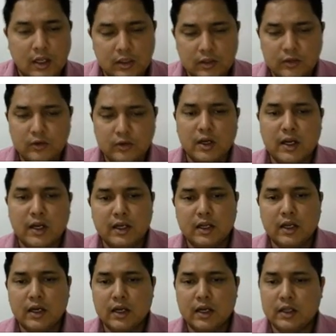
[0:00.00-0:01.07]
This is
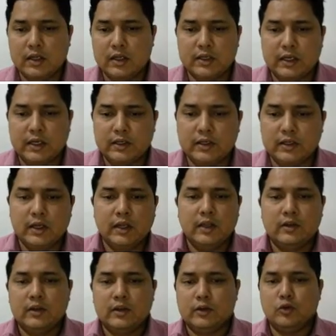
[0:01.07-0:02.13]
again another challenge.
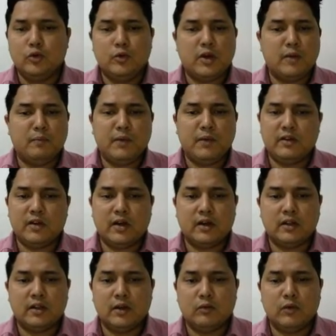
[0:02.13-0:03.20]
See, two companies are
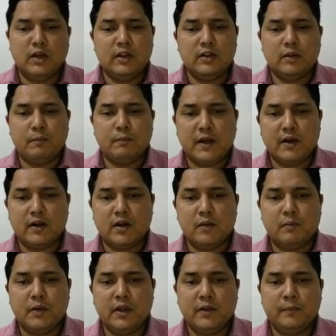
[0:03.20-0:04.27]
there. One is the parent
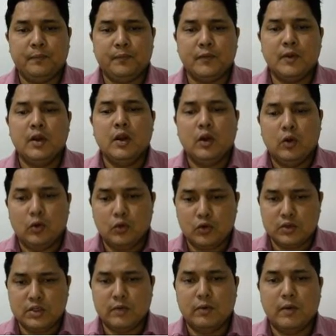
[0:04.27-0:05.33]
company who
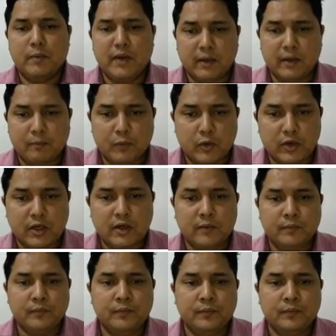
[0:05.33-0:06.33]
is developing a project.